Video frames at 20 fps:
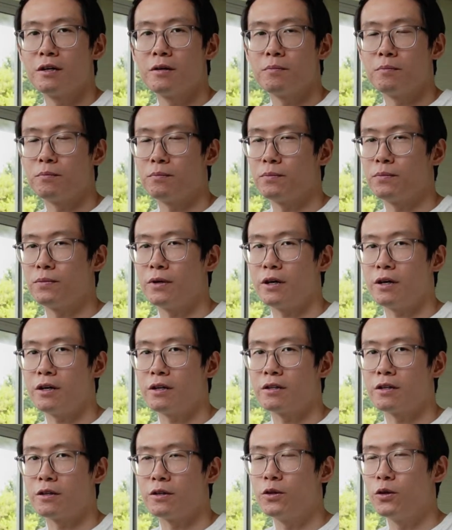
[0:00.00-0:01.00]
but
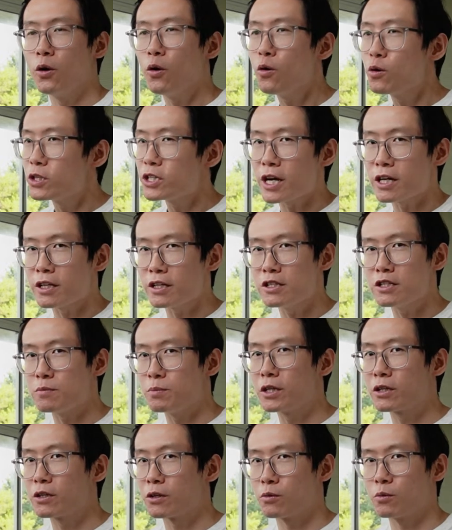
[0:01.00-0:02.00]
no Chinese
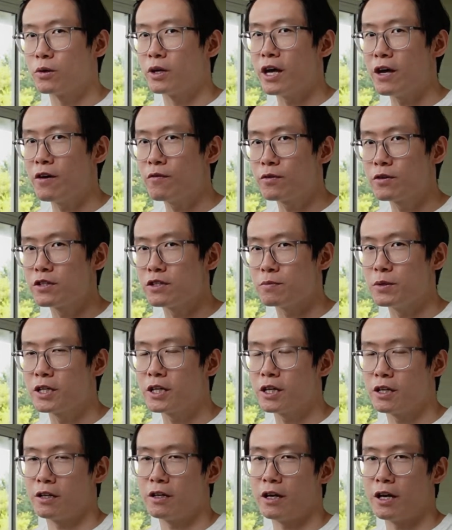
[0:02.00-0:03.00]
speaker will ever speak at
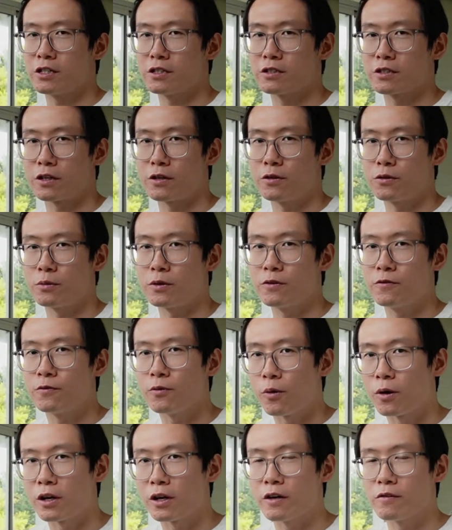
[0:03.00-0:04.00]
the HSK
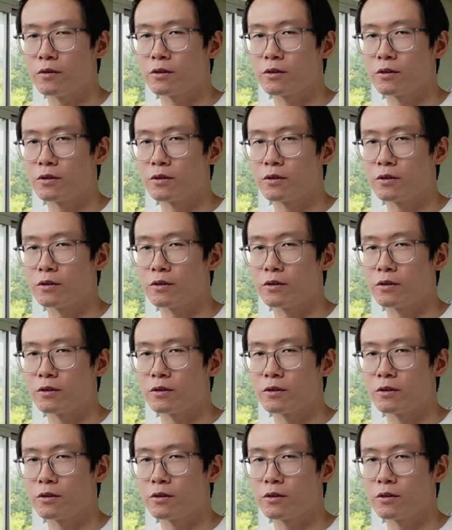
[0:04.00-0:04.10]
3-4 level,